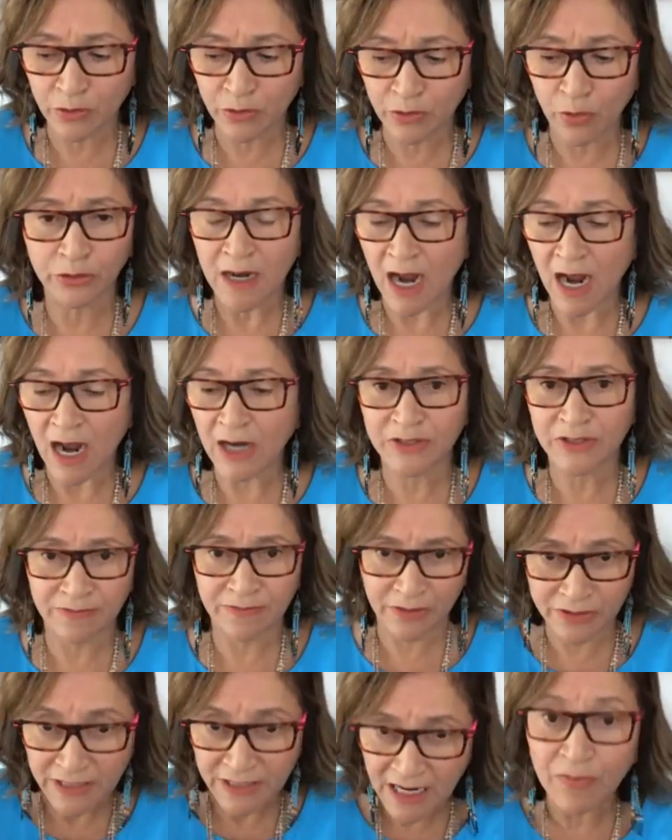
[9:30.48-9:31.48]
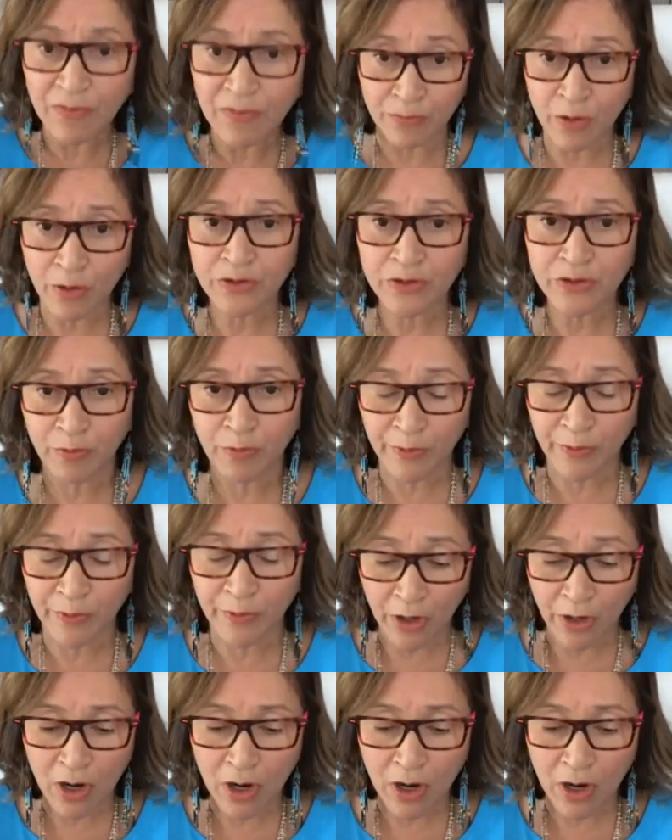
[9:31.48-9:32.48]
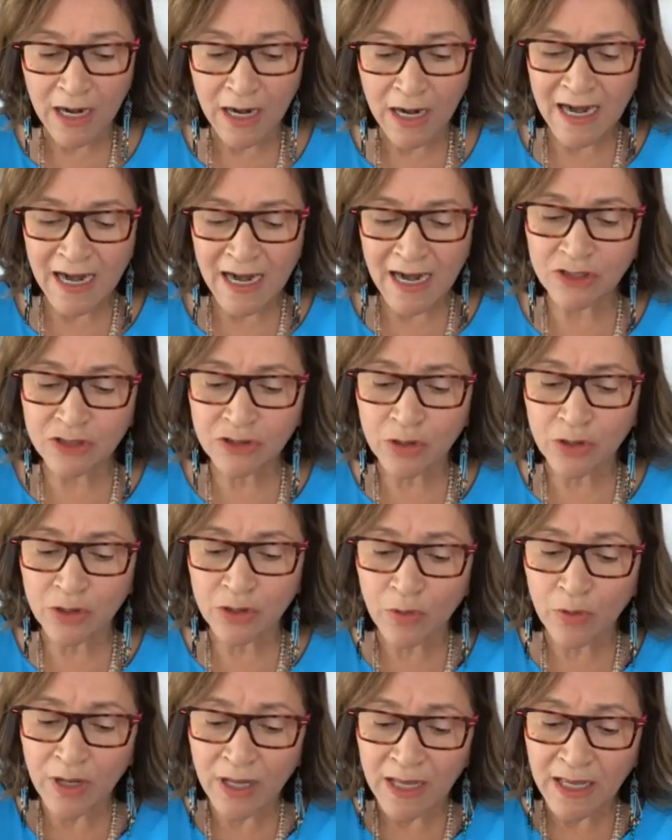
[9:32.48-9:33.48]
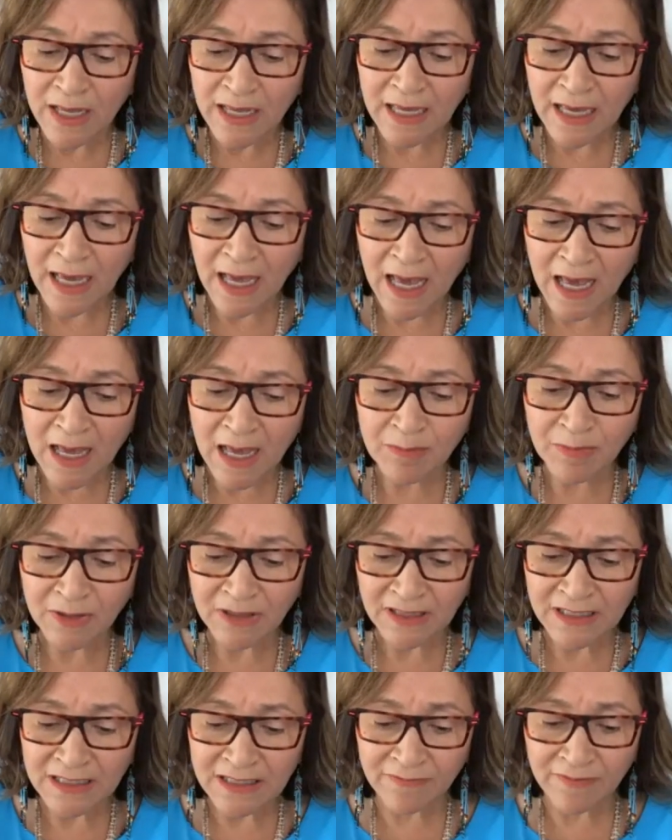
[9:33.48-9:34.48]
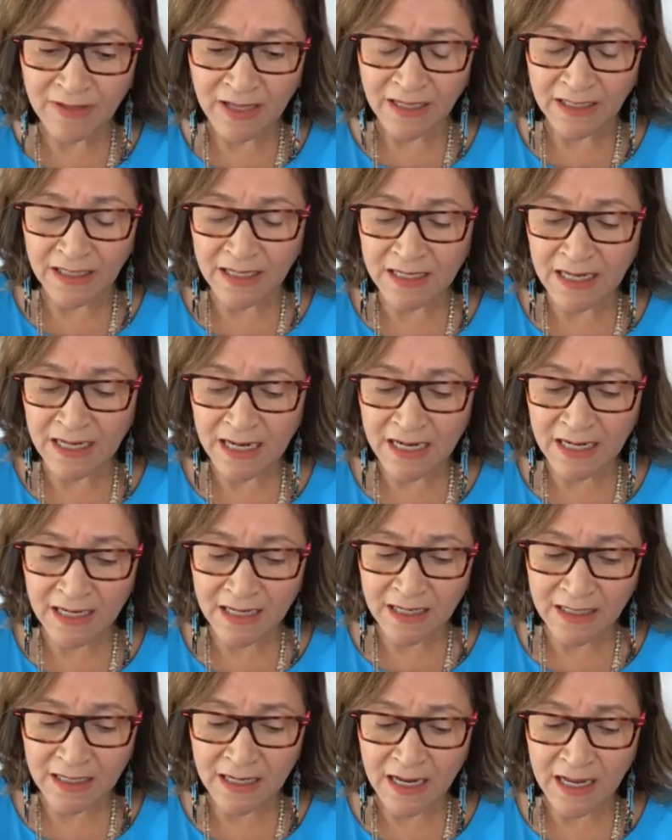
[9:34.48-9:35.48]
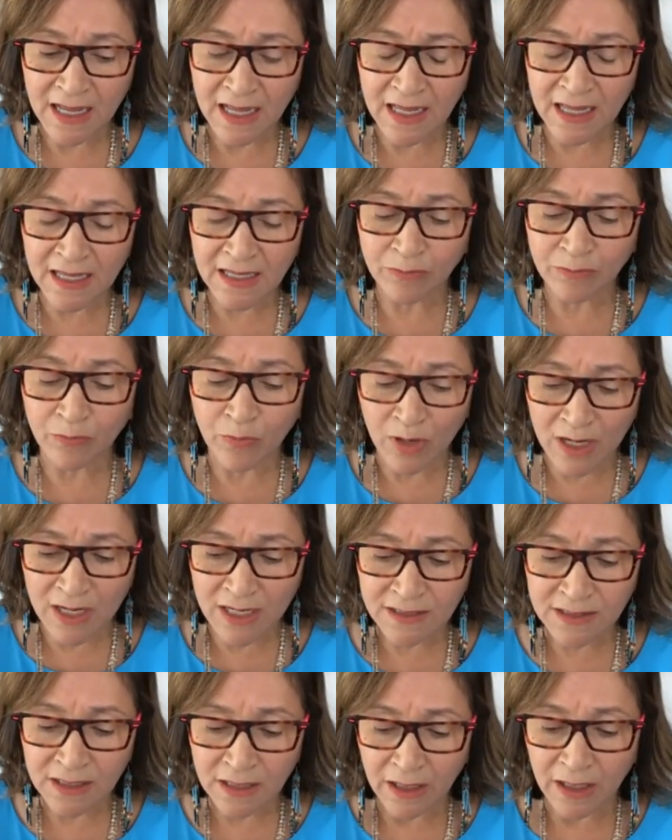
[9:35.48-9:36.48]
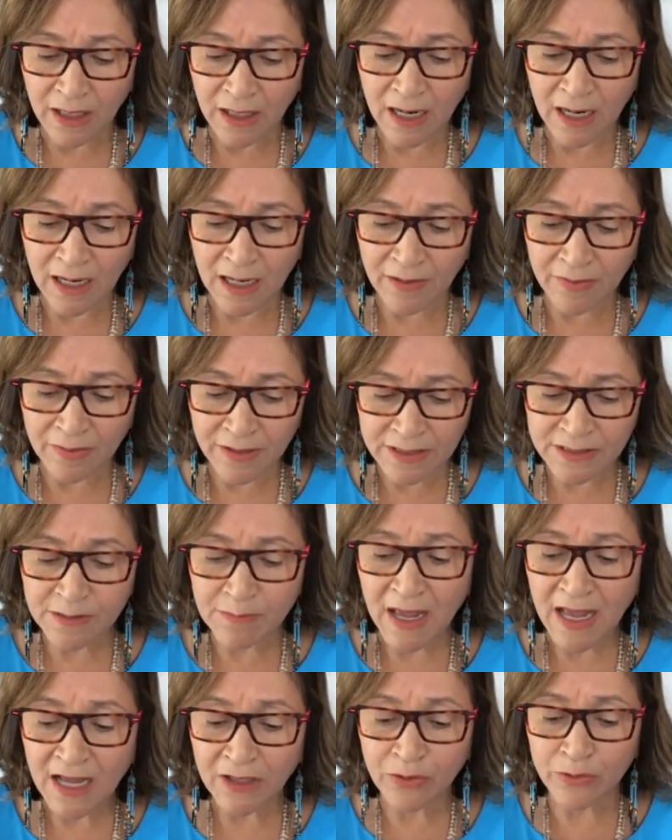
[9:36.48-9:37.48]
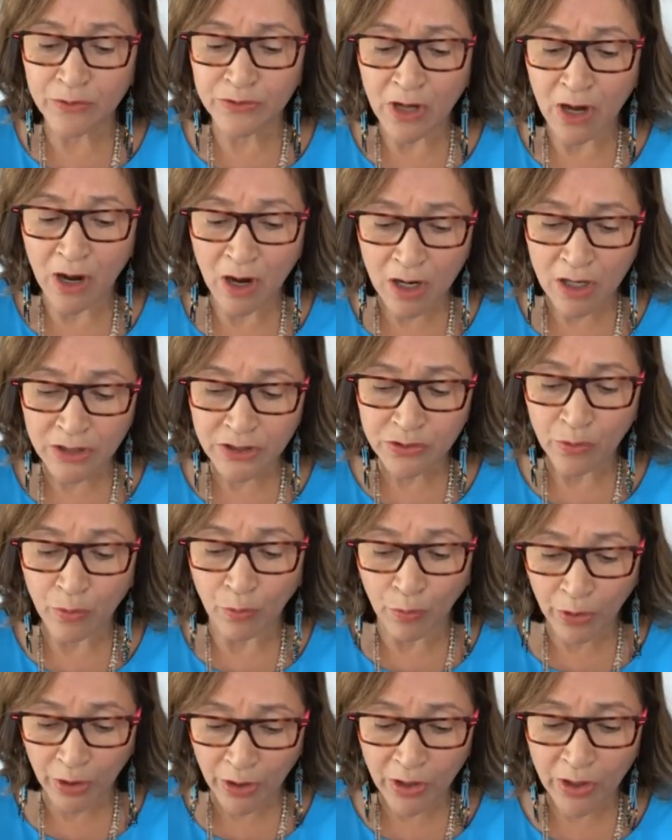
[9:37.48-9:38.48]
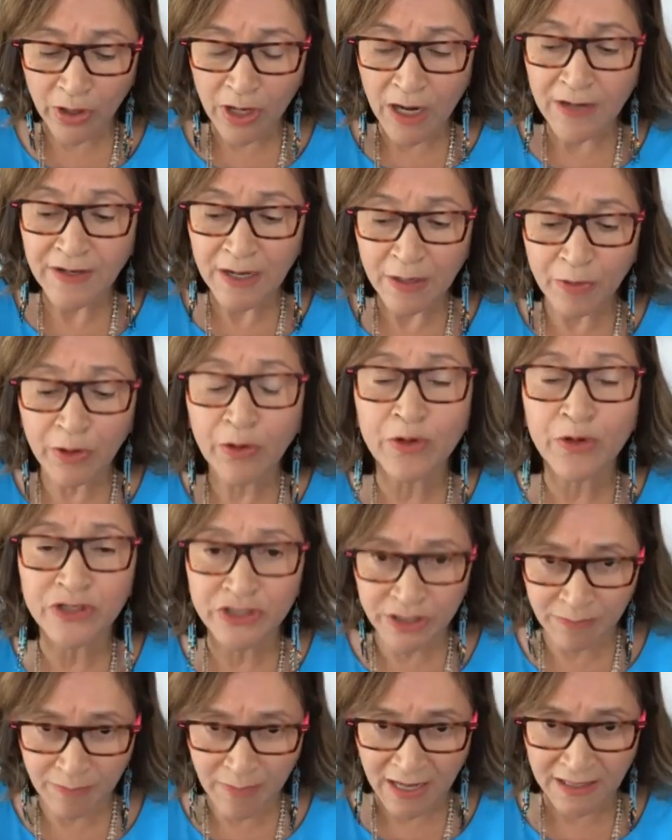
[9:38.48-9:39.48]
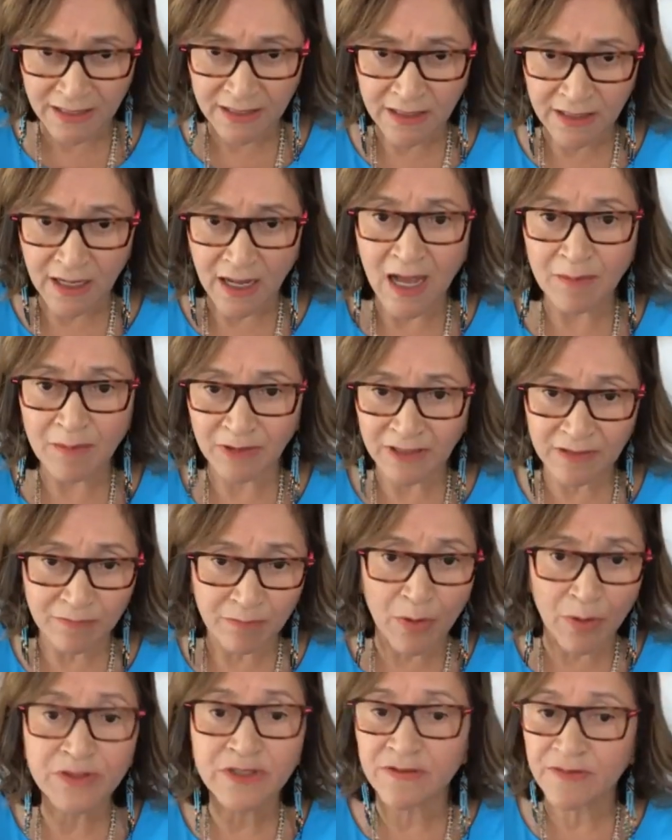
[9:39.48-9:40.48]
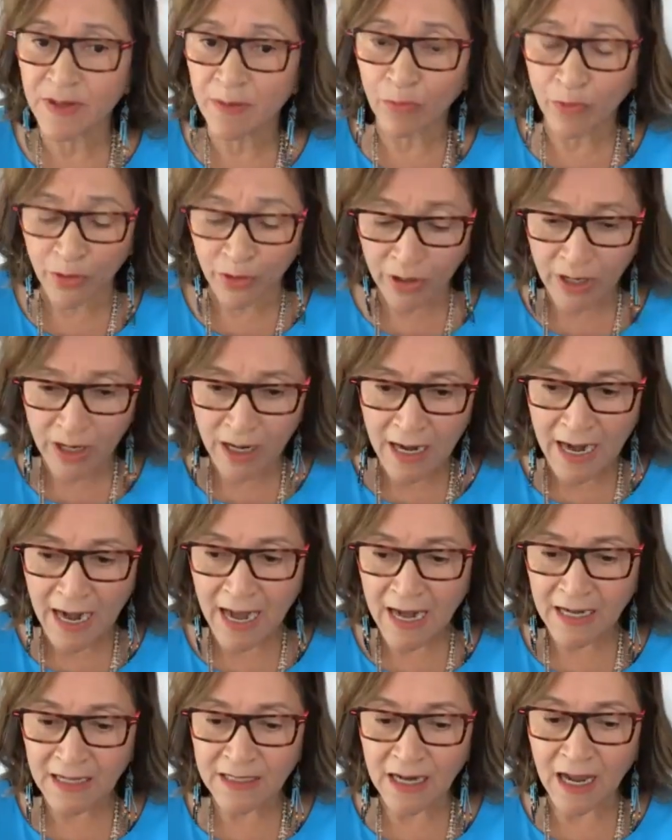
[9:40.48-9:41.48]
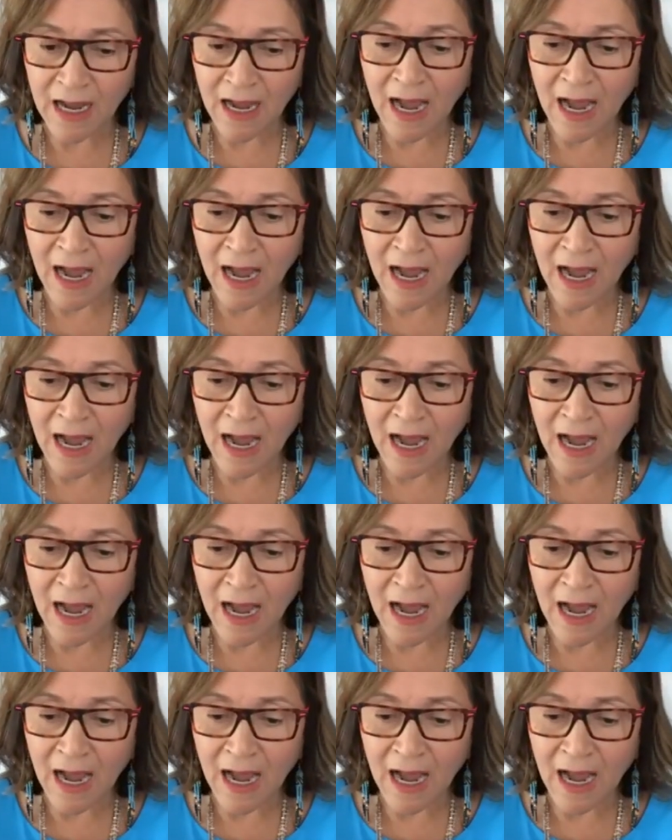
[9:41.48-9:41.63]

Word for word: going to look hundreds of years down the road to where we are. And so I believe that it, it was Uh, these men whose hearts were, they were Christian men, I believe most of them were, and I,